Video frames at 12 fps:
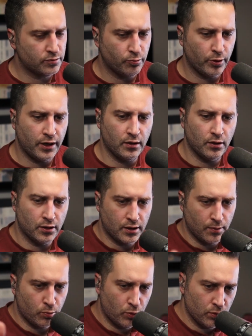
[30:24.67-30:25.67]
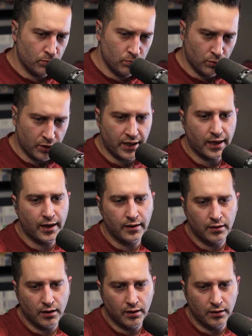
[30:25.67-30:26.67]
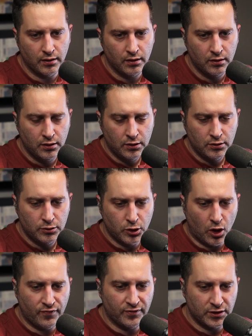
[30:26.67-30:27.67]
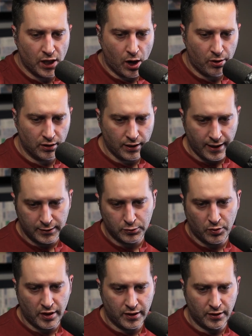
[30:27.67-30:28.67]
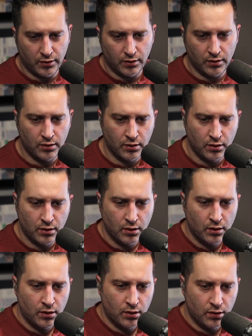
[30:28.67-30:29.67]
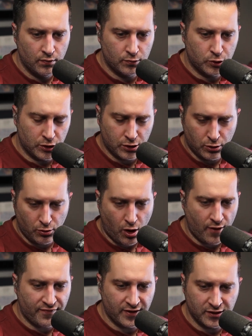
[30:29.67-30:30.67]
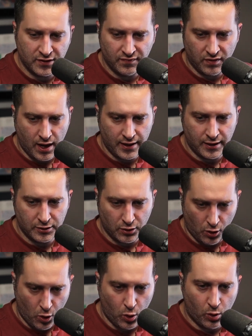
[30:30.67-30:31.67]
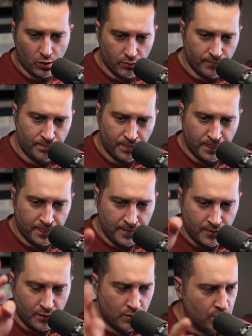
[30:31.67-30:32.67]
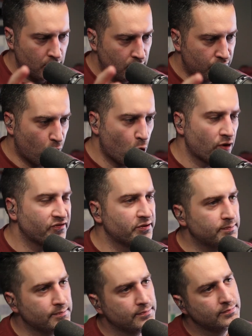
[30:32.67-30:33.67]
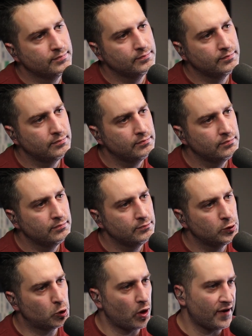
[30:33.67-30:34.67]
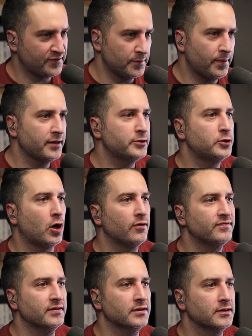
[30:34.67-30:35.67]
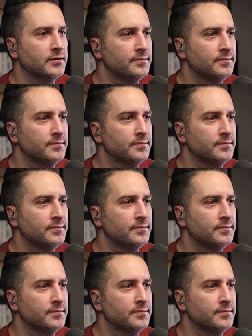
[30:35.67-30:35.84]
We're looking at Dolphins Our Lads right here. Just their offensive line as a whole. 4 of them drafted by the Dolphins.